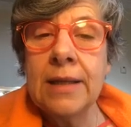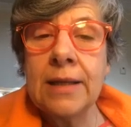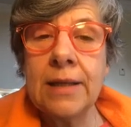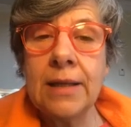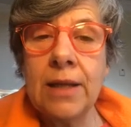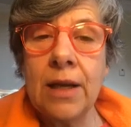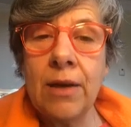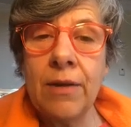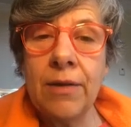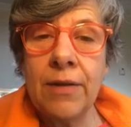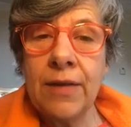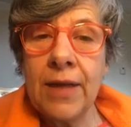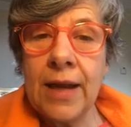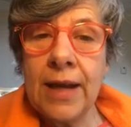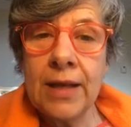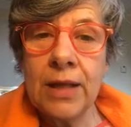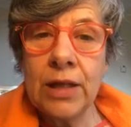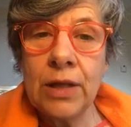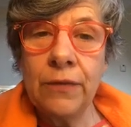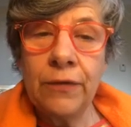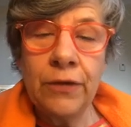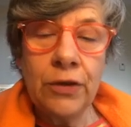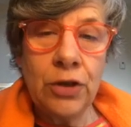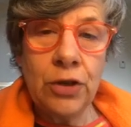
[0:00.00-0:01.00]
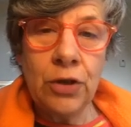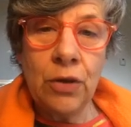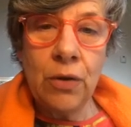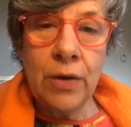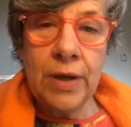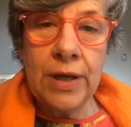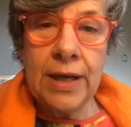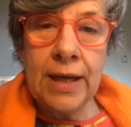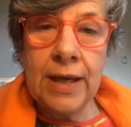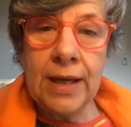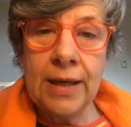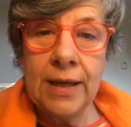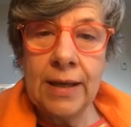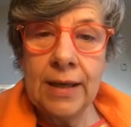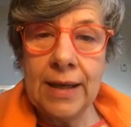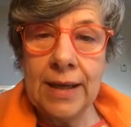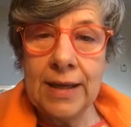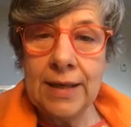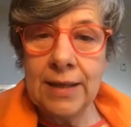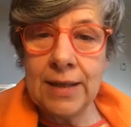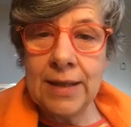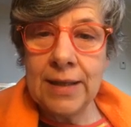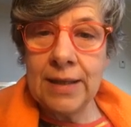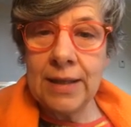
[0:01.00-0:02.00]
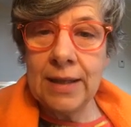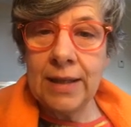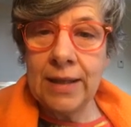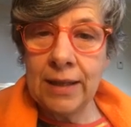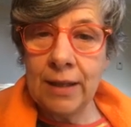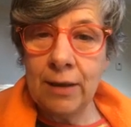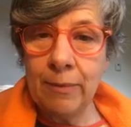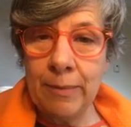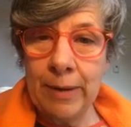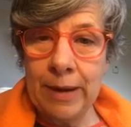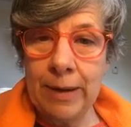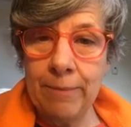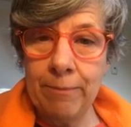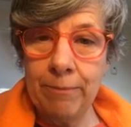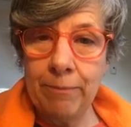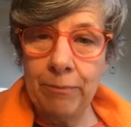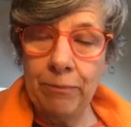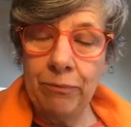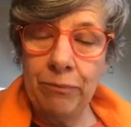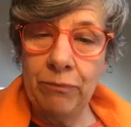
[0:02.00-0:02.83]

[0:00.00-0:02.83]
So thanks for joining. It is a little bit